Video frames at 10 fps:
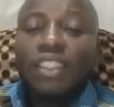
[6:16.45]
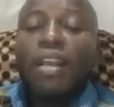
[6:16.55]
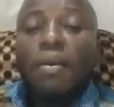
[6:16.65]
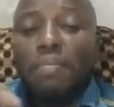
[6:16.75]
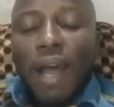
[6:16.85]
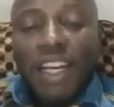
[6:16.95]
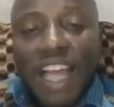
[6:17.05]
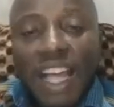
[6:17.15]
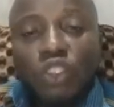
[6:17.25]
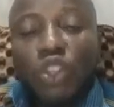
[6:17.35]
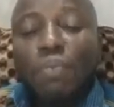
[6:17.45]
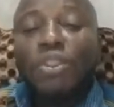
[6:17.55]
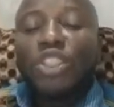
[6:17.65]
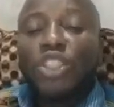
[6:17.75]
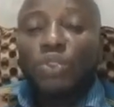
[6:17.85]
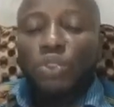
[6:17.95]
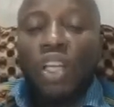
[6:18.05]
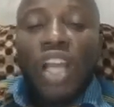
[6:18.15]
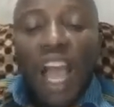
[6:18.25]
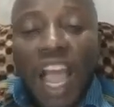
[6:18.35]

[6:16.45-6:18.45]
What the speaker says: it, but there are some issues.